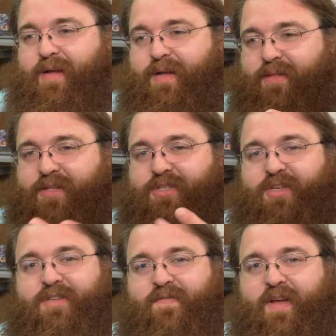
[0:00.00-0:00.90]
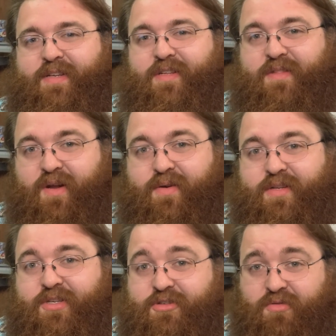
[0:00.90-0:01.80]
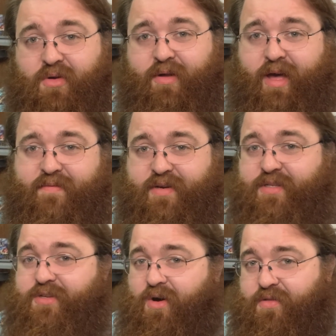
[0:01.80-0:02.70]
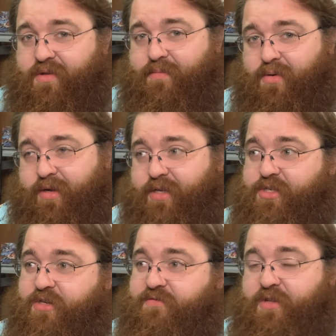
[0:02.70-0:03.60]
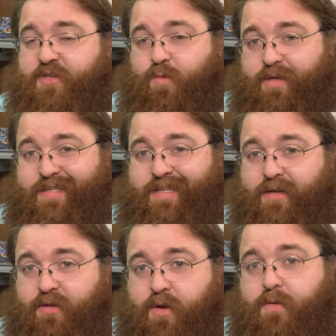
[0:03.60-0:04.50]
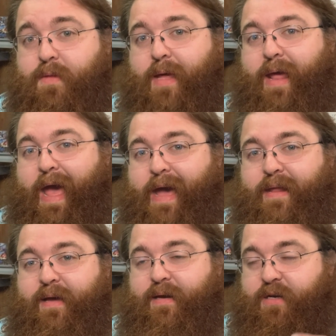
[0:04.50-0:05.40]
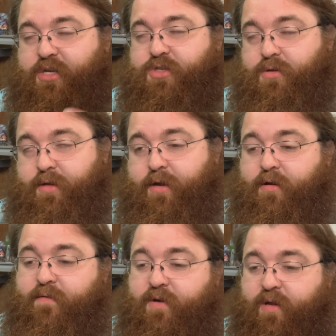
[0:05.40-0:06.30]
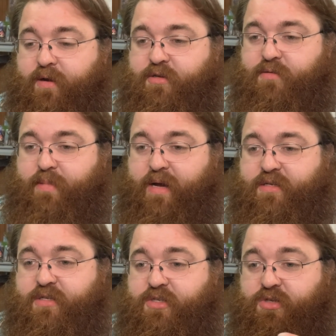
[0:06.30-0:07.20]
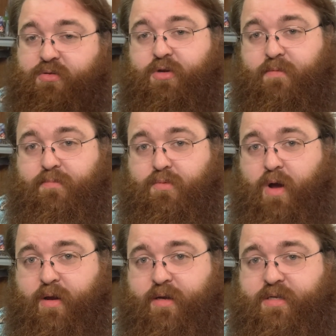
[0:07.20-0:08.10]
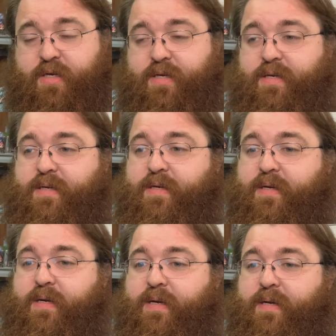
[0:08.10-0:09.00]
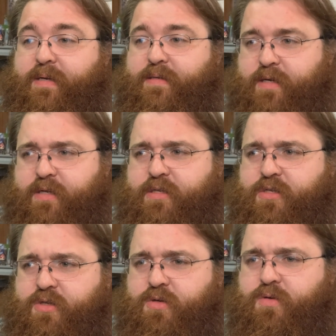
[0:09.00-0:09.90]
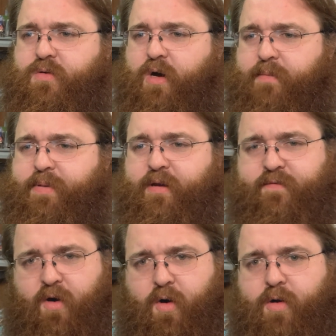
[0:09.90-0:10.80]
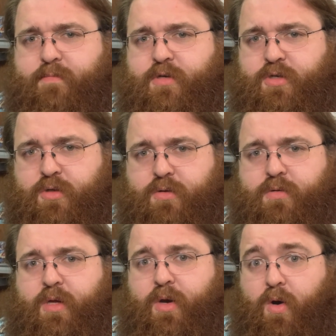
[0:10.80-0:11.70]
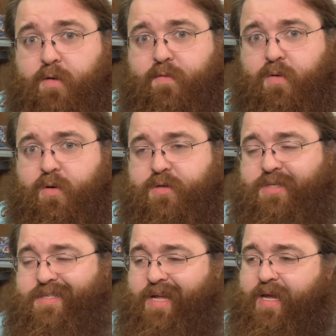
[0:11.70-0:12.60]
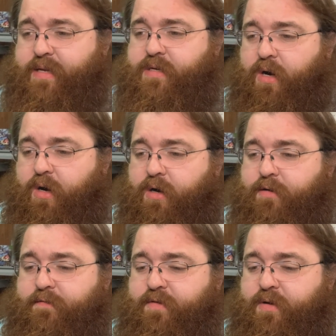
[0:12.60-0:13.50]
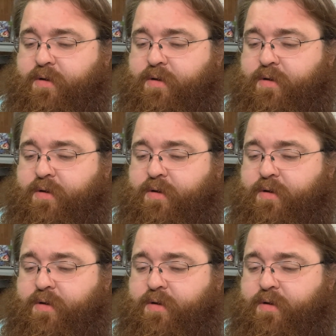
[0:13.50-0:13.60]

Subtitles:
let's just face it, there is strong evidence on the market just for this one set alone that adding an additional layer of collector boxes to your product does do a bit of harm to the overall state of